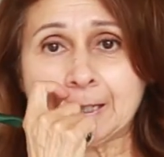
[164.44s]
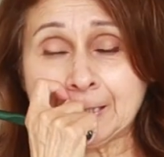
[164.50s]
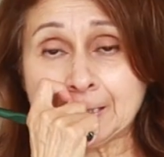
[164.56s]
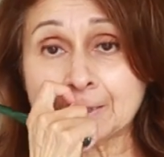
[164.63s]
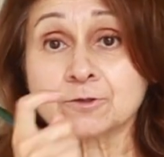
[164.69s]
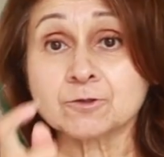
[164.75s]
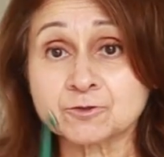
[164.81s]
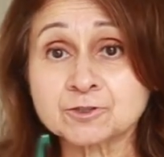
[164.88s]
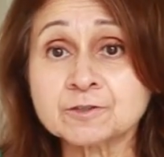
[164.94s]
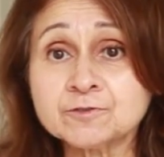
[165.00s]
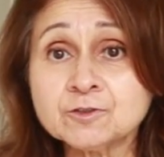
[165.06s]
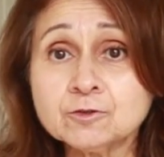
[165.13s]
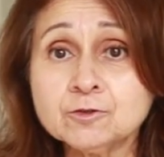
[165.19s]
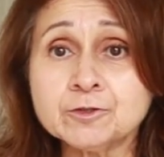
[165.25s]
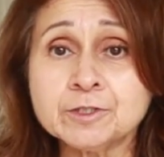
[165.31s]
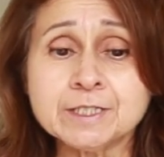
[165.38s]
And those of
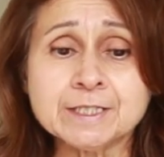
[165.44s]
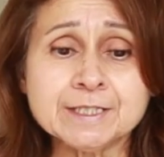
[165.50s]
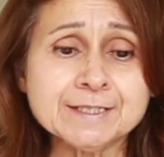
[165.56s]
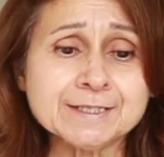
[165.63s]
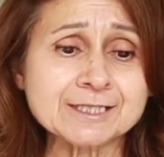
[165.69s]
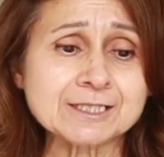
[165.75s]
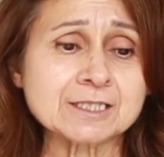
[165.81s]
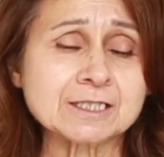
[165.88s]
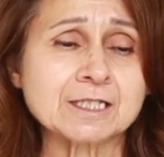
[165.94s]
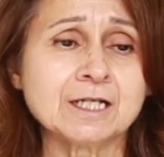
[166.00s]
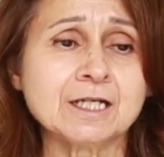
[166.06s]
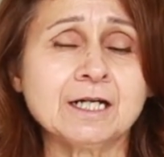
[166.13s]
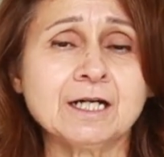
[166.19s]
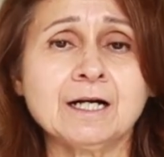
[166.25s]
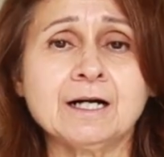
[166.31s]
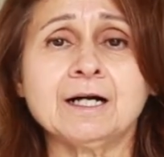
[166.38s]
you who knit,
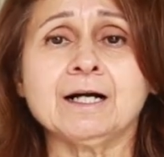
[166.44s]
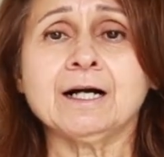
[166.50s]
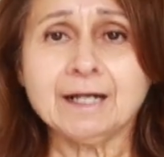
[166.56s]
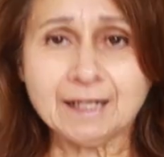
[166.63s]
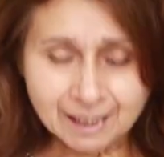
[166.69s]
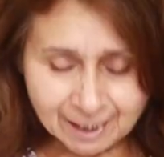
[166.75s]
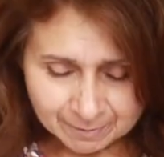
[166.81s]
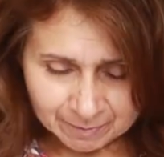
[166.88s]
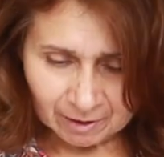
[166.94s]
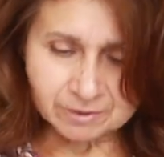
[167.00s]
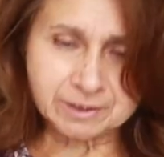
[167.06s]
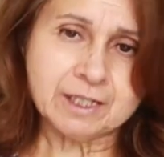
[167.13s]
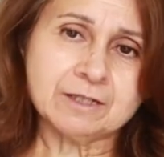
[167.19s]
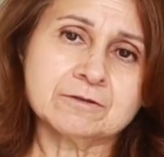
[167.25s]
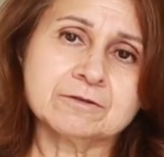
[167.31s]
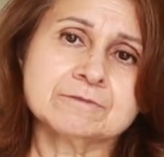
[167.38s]
I bow
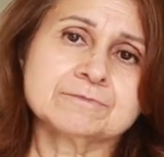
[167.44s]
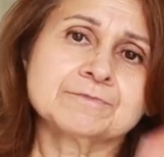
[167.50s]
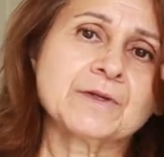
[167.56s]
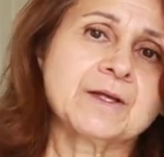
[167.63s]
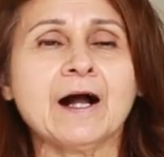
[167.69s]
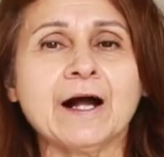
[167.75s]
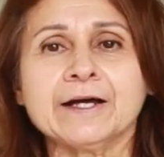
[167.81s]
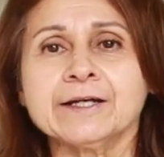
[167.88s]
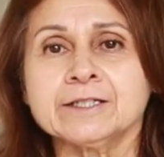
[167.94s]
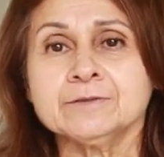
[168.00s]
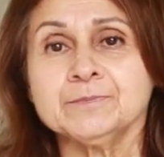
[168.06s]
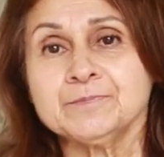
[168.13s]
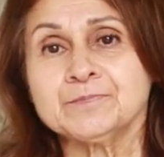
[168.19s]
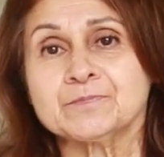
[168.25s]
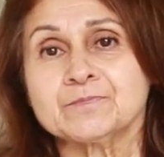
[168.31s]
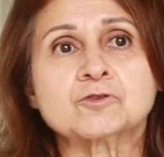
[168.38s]
down.
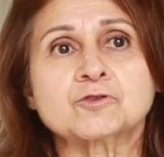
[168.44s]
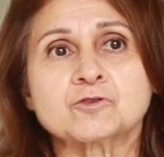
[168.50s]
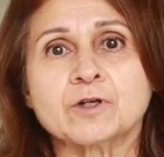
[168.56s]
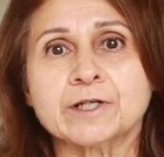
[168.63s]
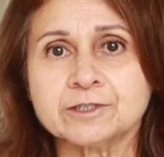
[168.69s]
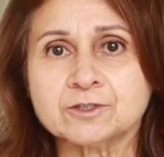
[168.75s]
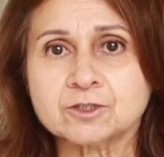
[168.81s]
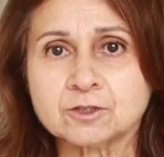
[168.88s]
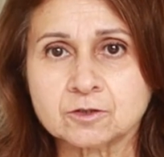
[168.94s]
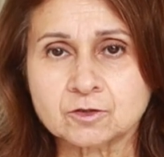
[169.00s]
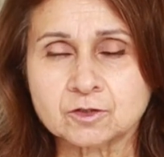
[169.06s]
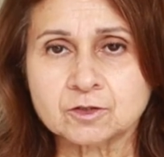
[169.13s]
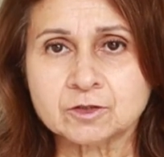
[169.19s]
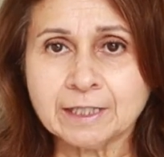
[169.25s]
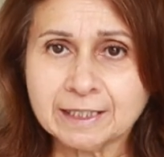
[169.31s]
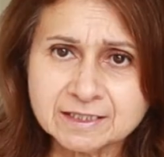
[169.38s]
I tried to
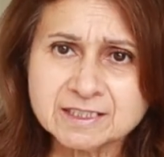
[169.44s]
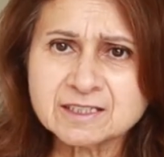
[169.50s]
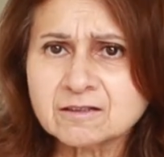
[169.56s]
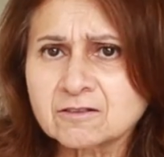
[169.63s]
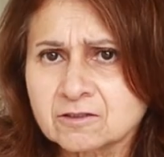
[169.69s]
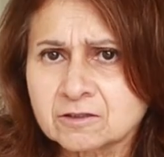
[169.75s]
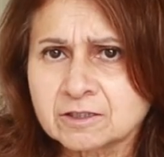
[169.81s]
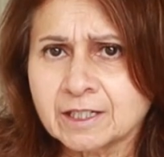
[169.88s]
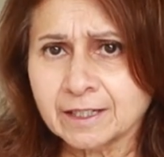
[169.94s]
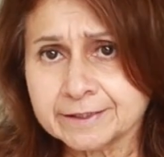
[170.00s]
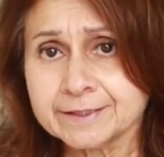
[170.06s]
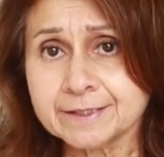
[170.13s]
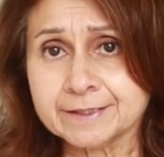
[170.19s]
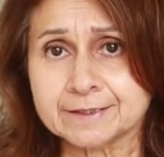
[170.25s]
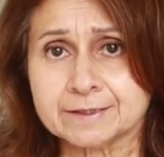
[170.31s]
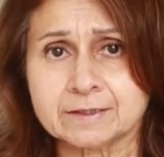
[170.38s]
learn. I did learn how to
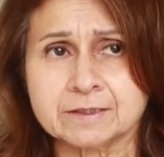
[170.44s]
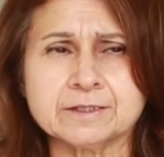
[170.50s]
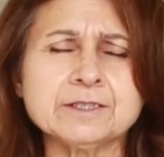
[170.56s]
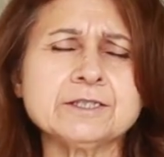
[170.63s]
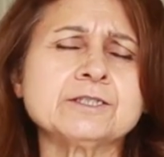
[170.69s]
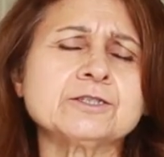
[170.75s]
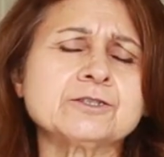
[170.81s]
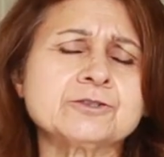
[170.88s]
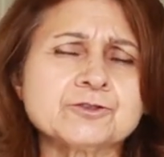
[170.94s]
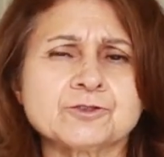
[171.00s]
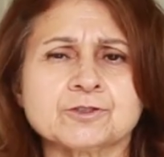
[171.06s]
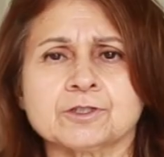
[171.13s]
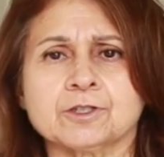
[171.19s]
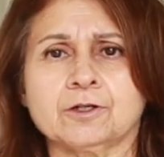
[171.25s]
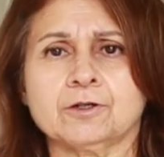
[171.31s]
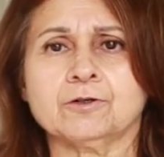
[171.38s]
knit years
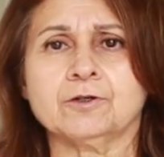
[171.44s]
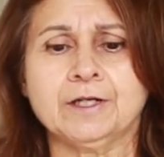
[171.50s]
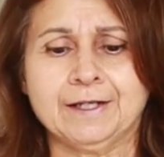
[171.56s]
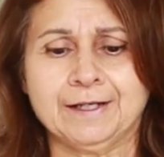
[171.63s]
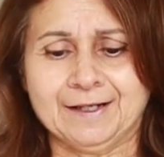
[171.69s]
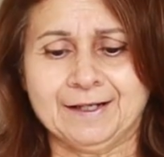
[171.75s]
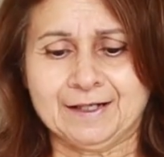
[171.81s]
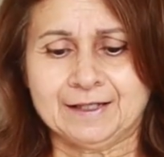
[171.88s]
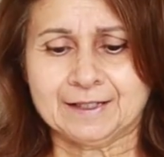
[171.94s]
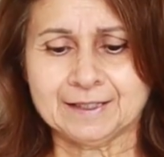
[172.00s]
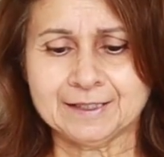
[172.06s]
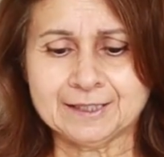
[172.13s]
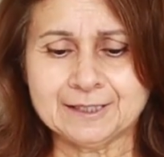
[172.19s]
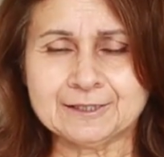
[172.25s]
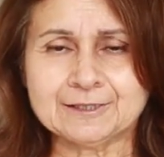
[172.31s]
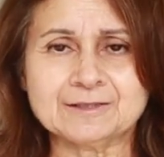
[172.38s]
ago.
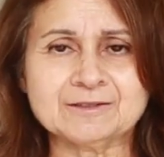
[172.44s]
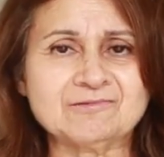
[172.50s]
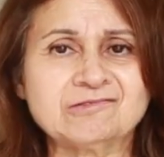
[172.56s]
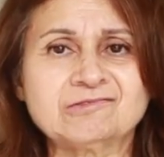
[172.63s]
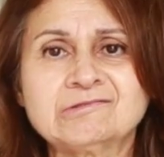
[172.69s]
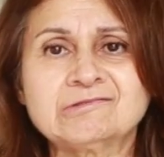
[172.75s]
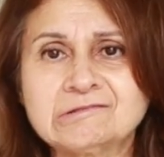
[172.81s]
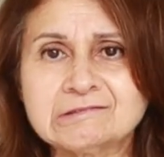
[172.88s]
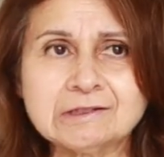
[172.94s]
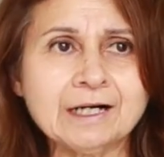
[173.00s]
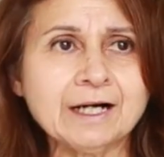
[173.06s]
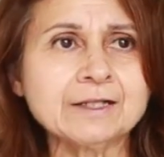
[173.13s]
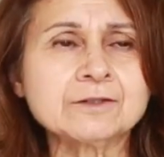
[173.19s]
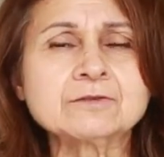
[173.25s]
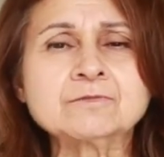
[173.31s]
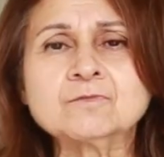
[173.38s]
And
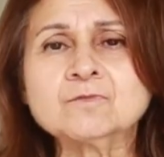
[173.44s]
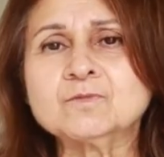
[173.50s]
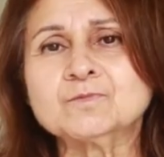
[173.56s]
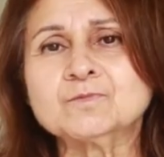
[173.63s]
I